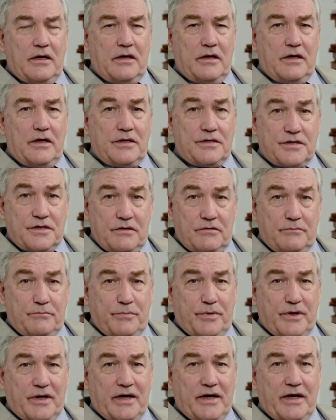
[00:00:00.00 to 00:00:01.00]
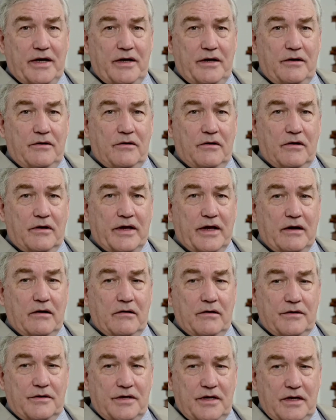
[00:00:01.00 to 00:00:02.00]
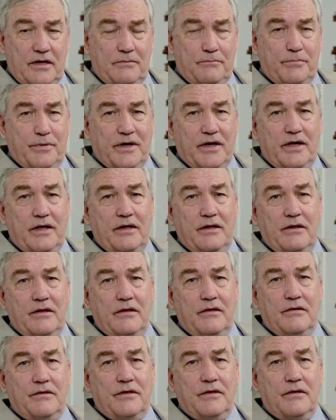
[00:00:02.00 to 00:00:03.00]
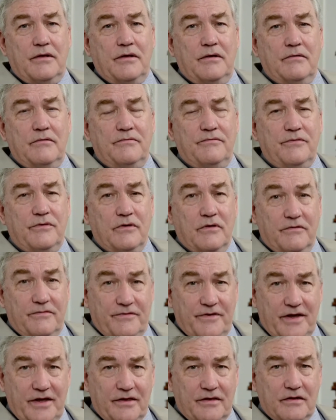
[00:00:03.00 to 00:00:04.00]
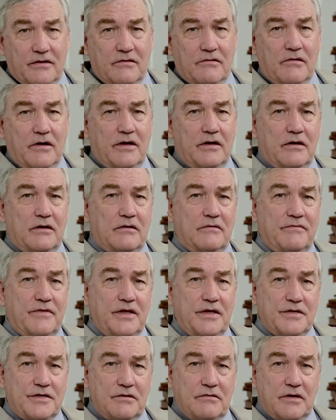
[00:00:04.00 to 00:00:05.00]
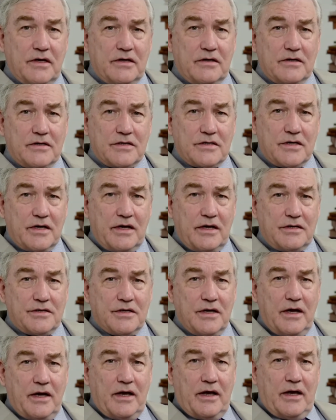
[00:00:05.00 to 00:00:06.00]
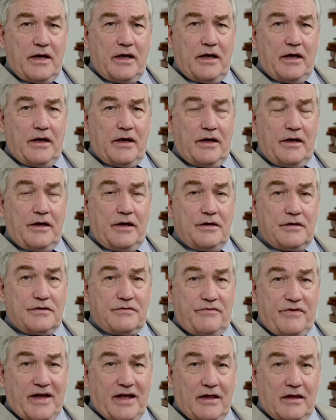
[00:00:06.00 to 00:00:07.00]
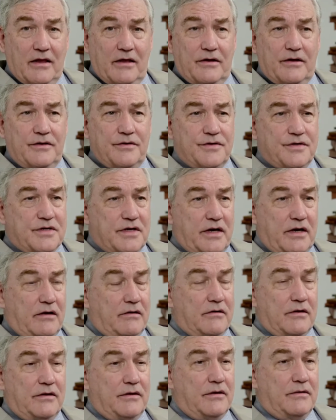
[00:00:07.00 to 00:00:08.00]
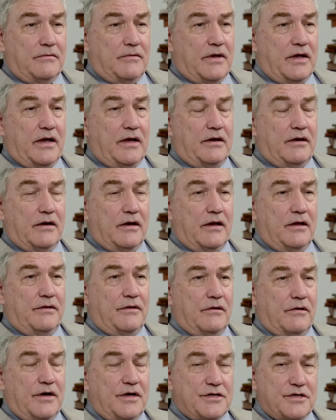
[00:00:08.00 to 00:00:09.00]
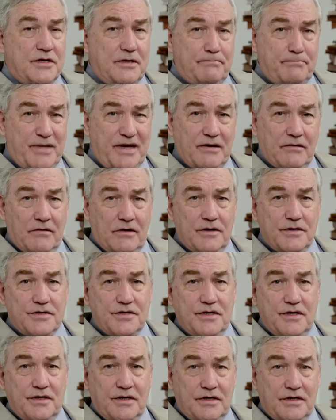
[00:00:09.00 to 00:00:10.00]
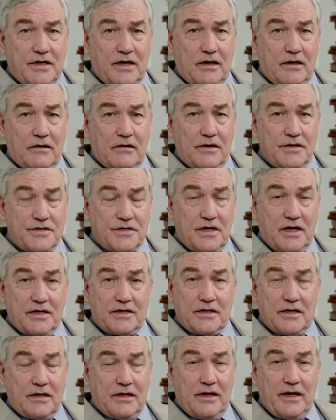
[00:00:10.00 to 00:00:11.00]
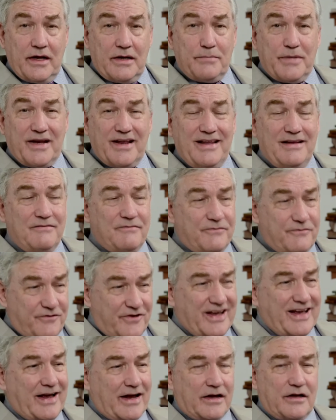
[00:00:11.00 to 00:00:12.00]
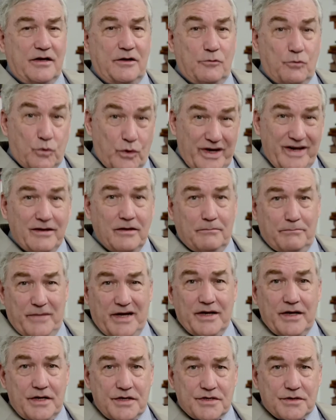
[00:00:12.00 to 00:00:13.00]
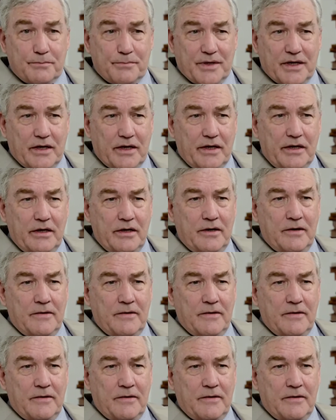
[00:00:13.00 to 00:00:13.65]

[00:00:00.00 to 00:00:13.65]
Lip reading: issued by or guaranteed by the full faith and credit of these United States is valid and sound, and there is an appearance that the dollar has not declined. But in fact, in real money supply,